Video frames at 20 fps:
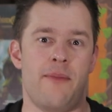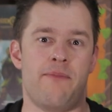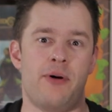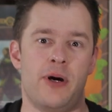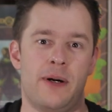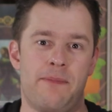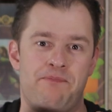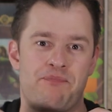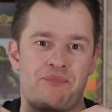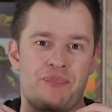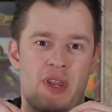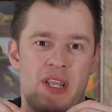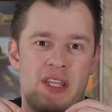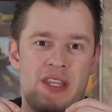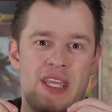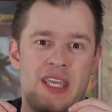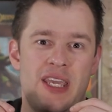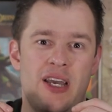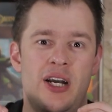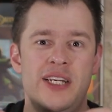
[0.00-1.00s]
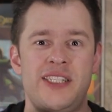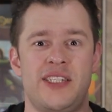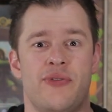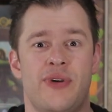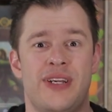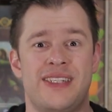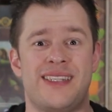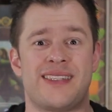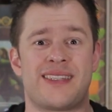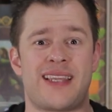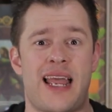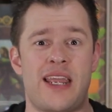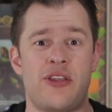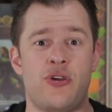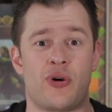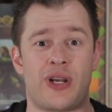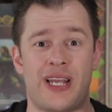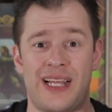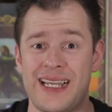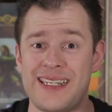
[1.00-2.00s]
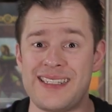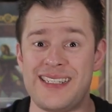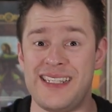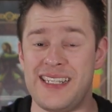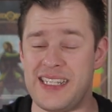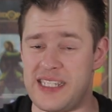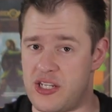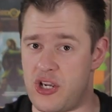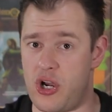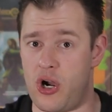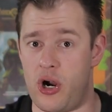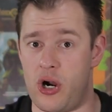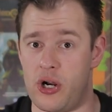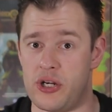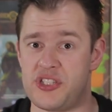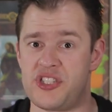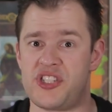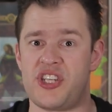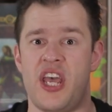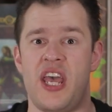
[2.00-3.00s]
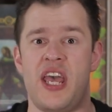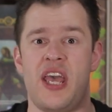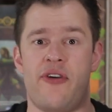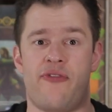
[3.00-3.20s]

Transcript: But the idea is that you're collecting these cards